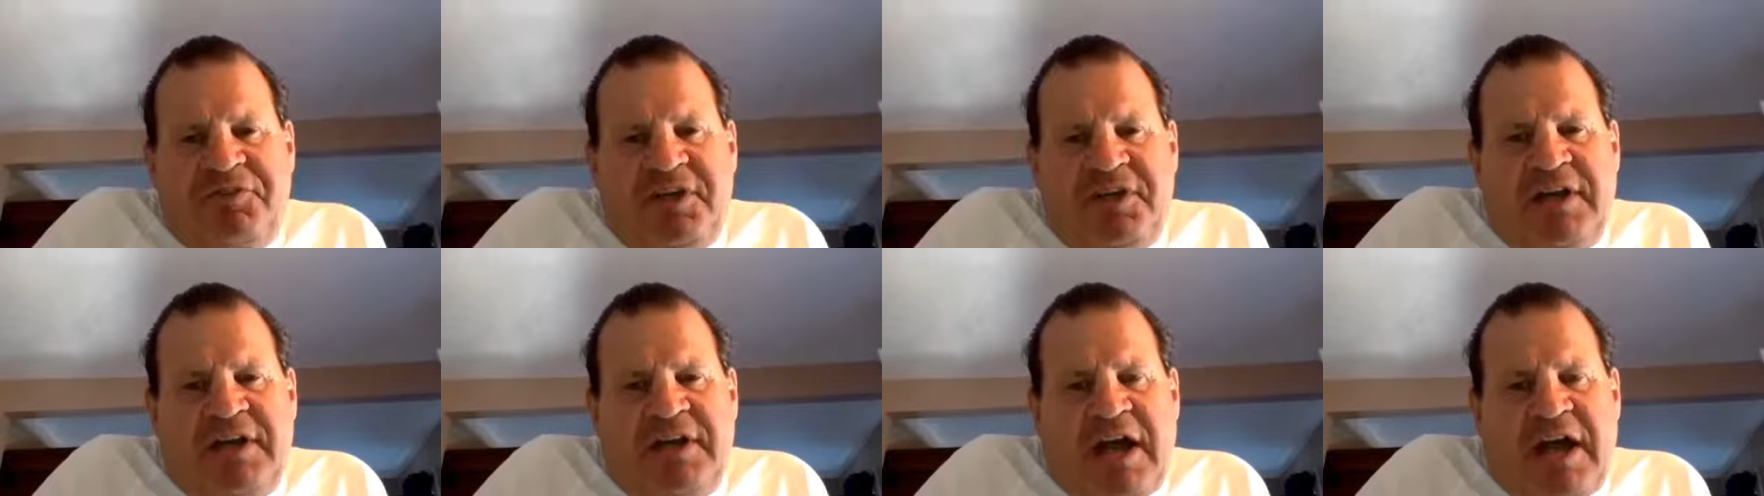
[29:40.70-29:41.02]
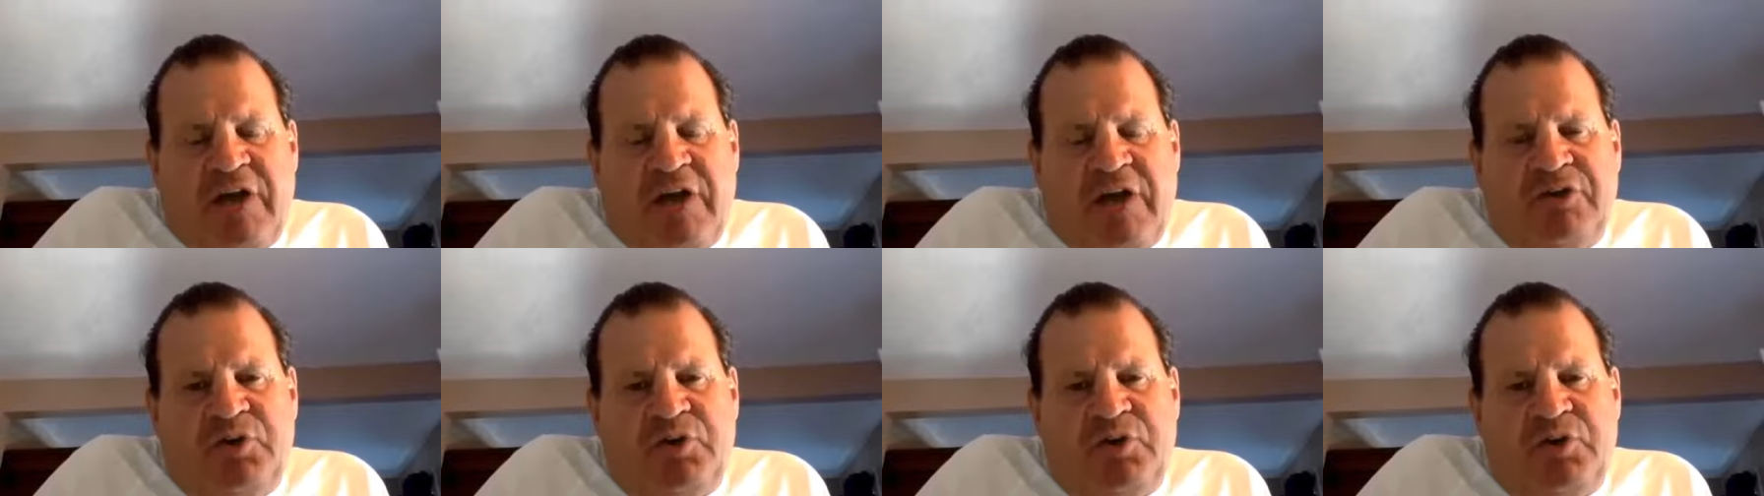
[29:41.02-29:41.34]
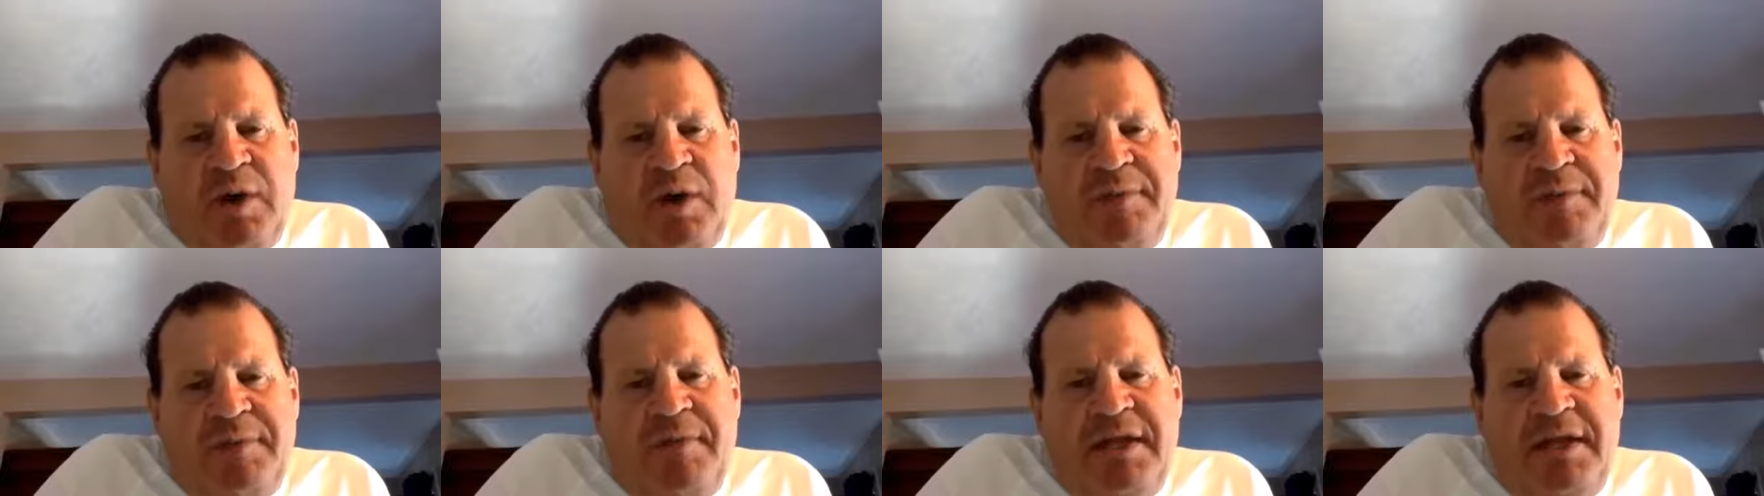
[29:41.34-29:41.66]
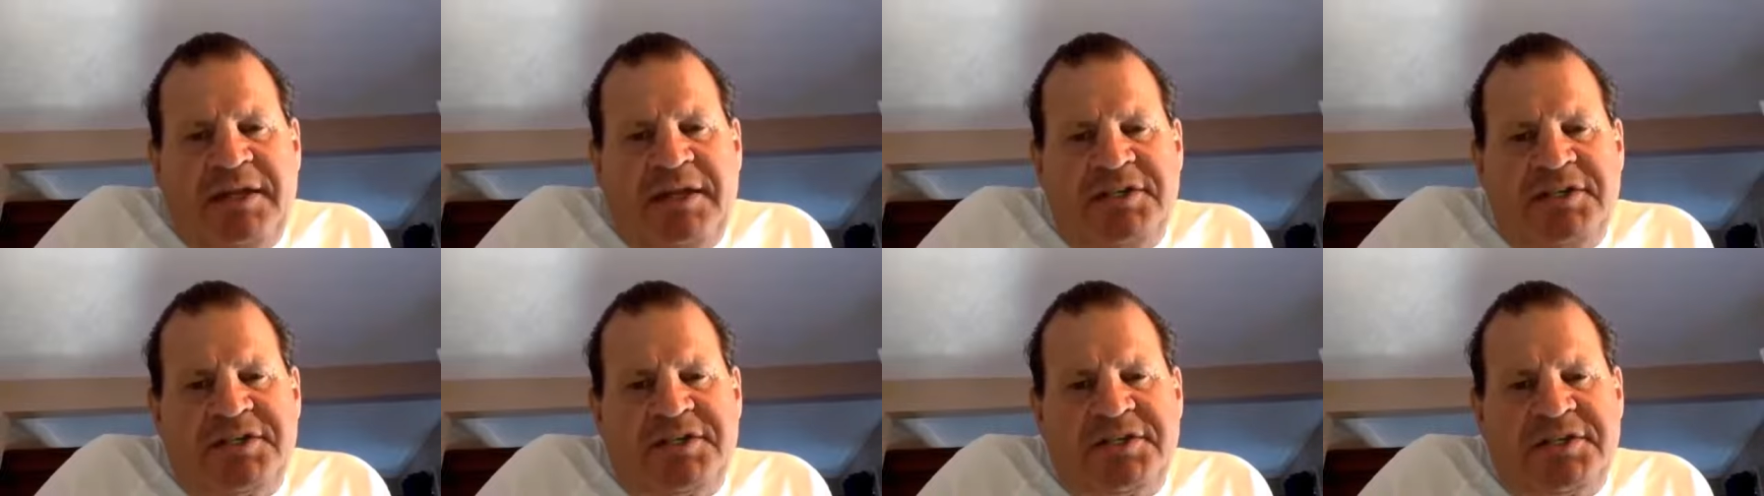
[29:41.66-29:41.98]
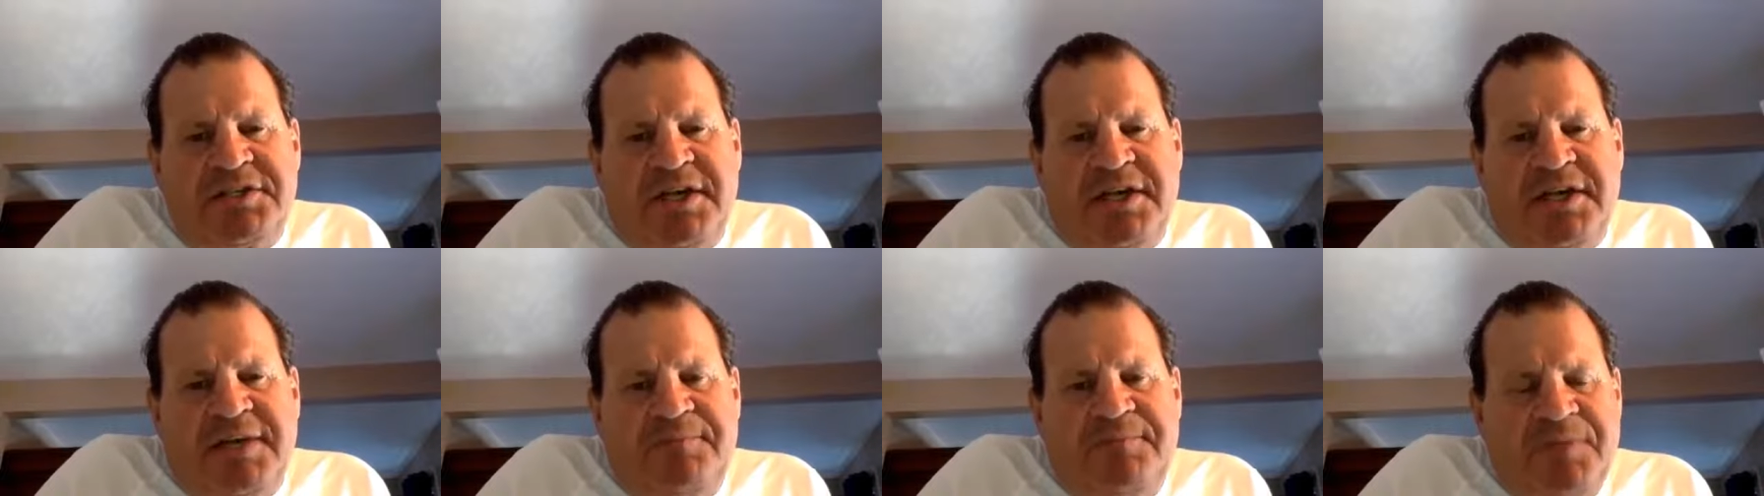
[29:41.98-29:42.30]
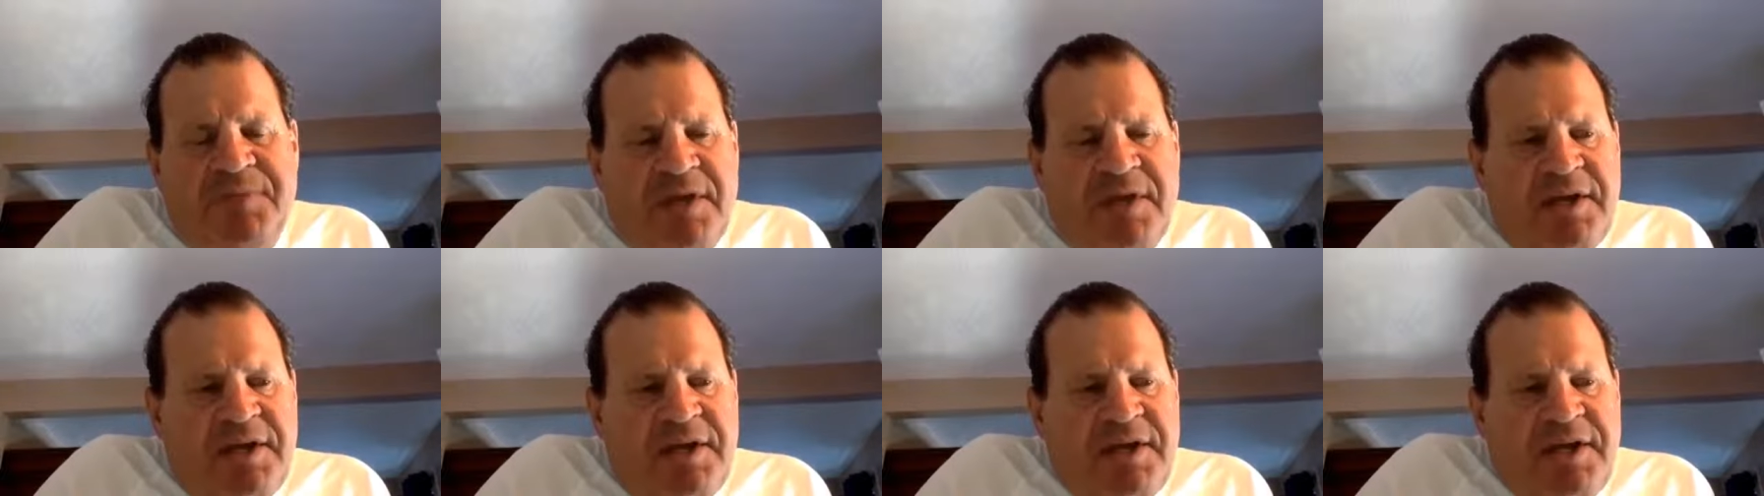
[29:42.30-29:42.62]
hour and 20 minutes.
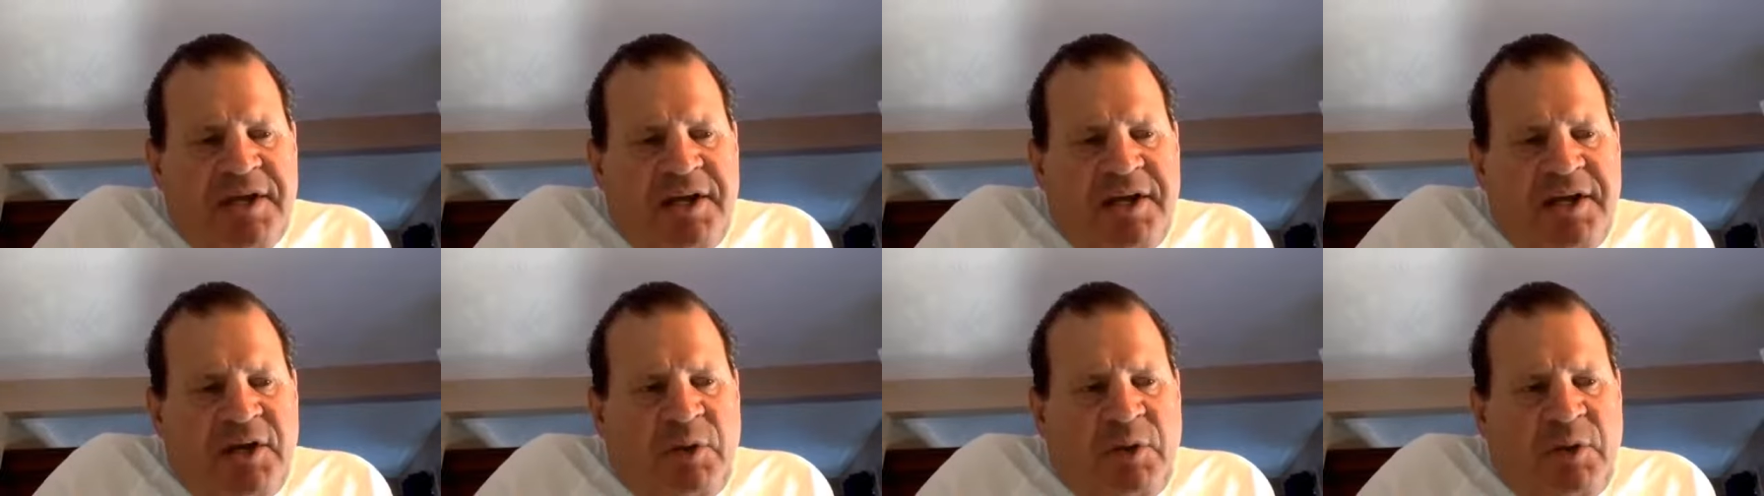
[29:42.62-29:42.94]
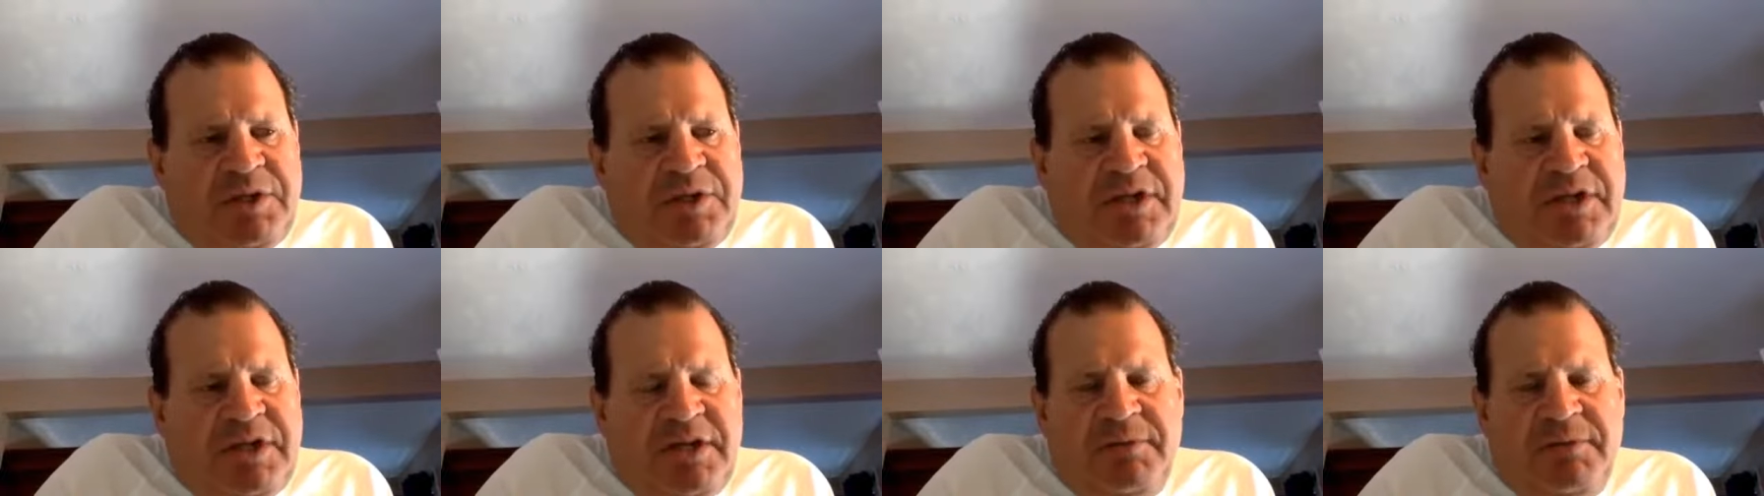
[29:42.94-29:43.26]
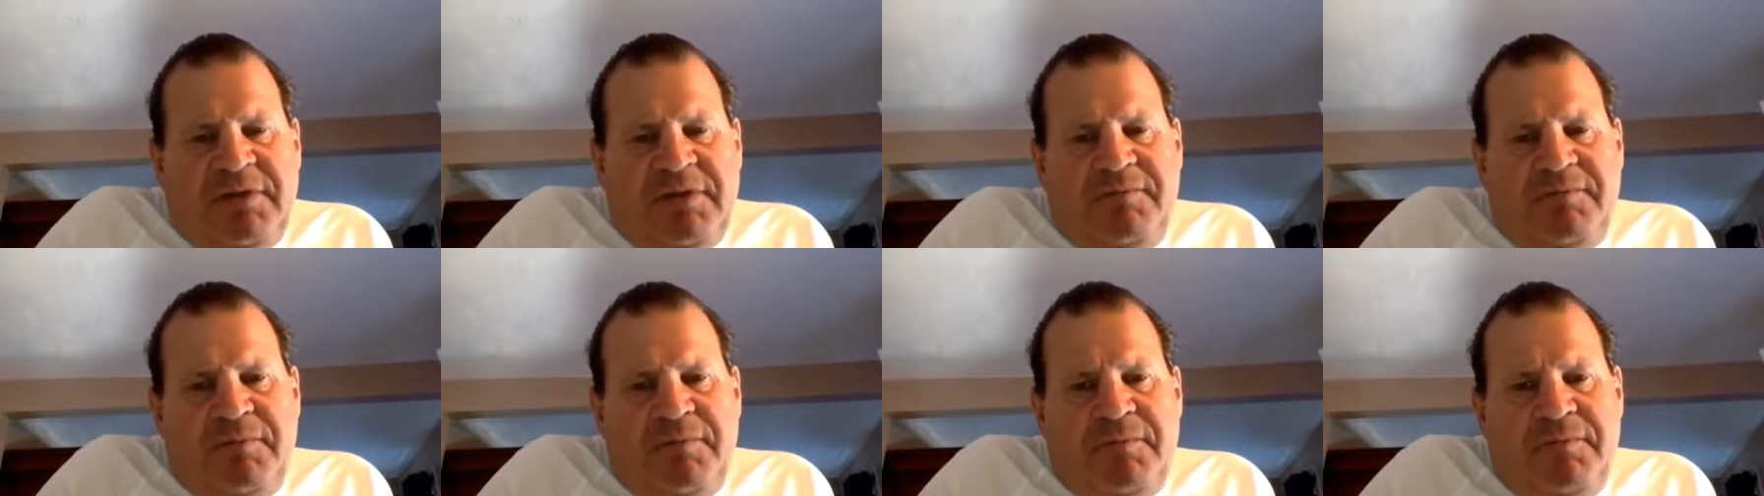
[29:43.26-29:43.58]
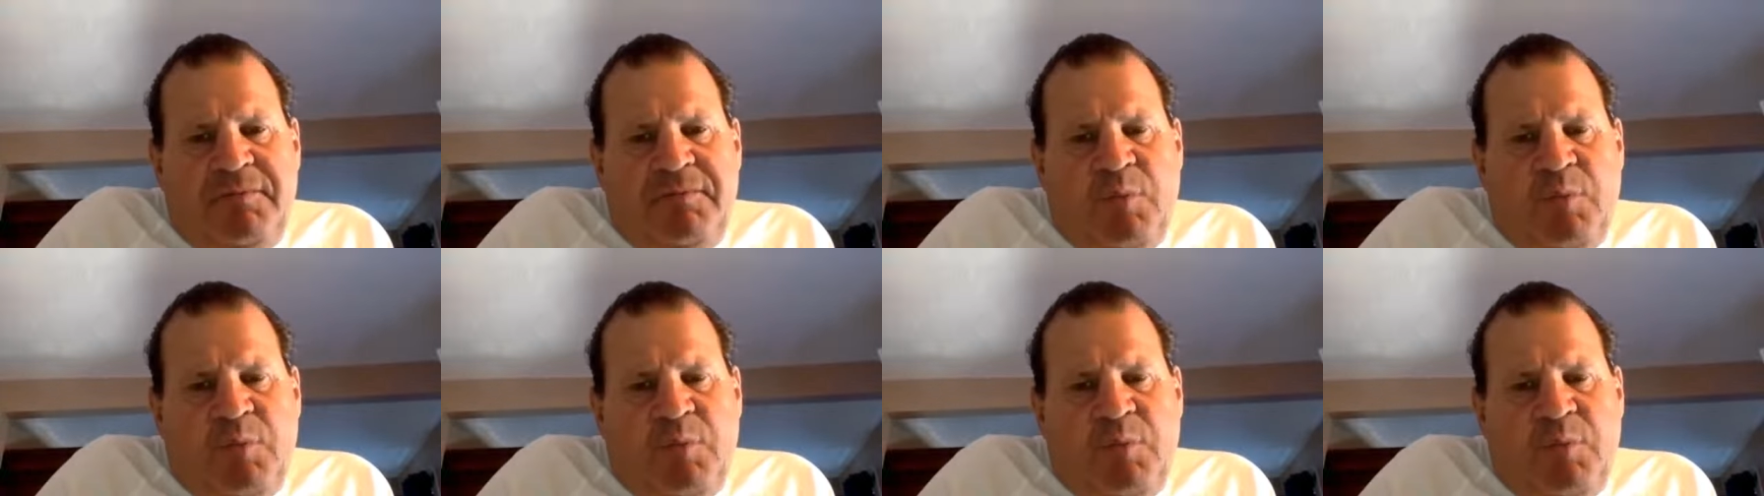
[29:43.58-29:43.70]
We did them in